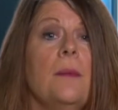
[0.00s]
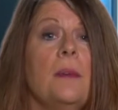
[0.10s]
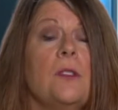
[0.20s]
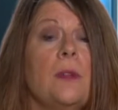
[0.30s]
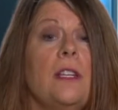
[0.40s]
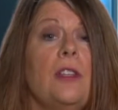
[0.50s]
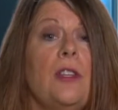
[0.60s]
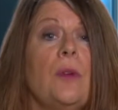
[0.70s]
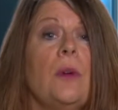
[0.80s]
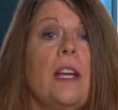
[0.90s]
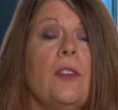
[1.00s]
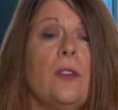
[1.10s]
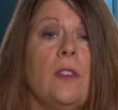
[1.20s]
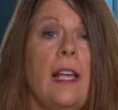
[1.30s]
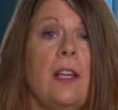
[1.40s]
between you and
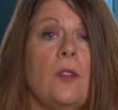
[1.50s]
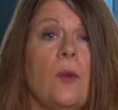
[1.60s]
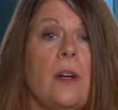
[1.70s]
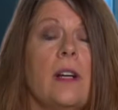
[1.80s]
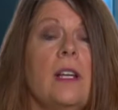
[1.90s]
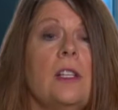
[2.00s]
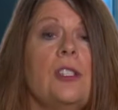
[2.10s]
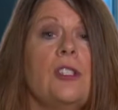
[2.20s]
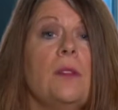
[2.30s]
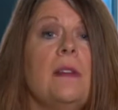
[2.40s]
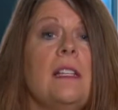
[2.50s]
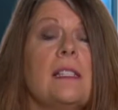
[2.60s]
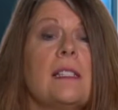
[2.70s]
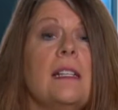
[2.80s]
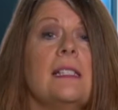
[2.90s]
your landlord should be
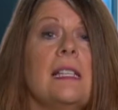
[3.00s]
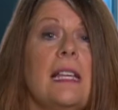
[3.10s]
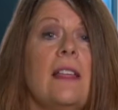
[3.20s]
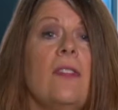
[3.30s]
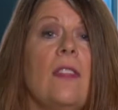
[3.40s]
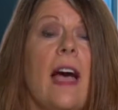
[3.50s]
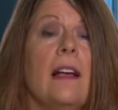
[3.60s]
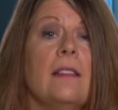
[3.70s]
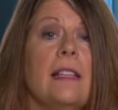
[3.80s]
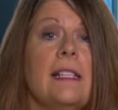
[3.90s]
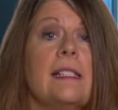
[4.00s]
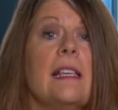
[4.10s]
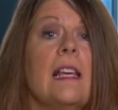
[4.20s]
discussed in that lease.